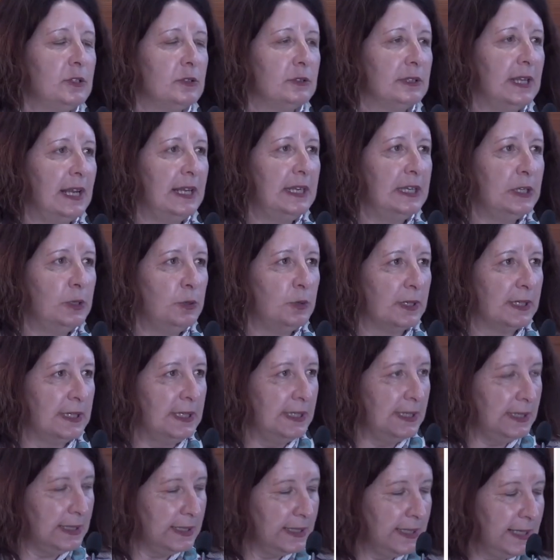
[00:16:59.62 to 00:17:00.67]
Roya
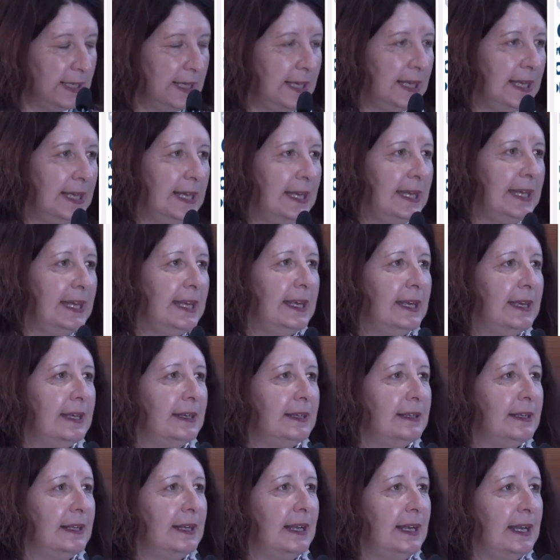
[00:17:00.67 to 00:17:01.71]
Valley
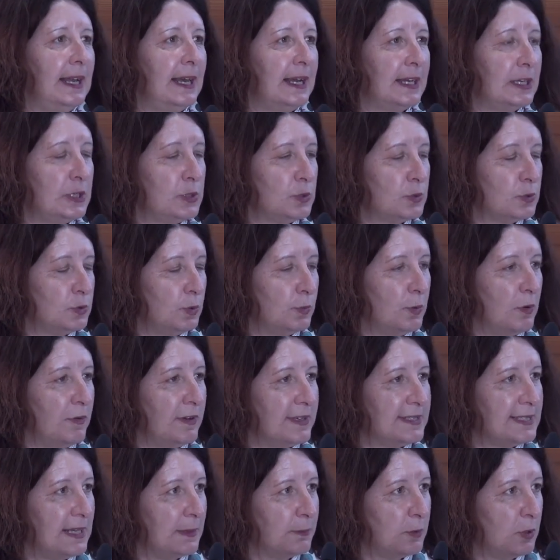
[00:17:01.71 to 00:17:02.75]
links uh, two
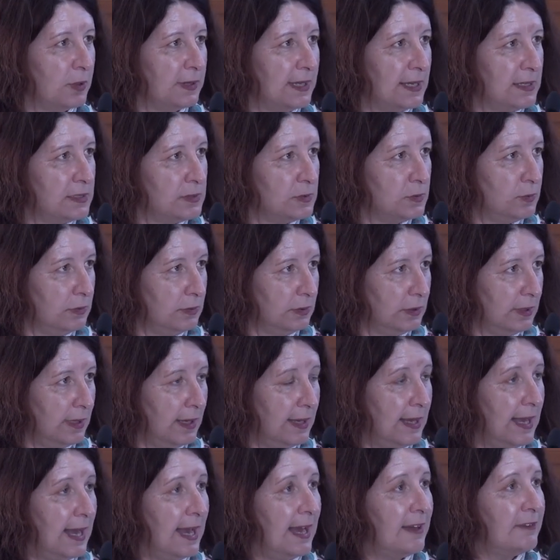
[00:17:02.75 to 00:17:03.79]
states, France and
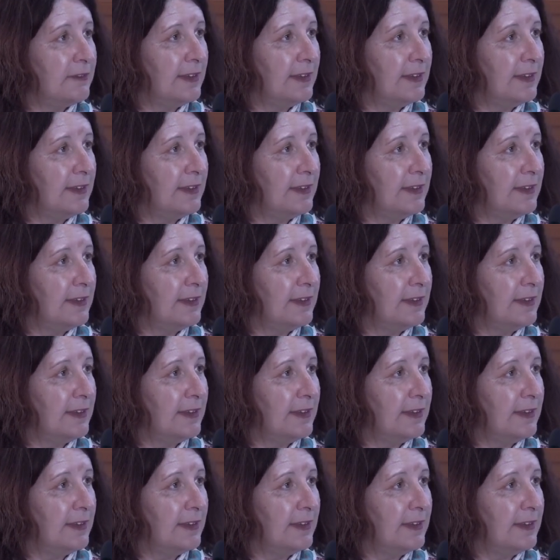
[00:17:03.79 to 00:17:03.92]
Italy,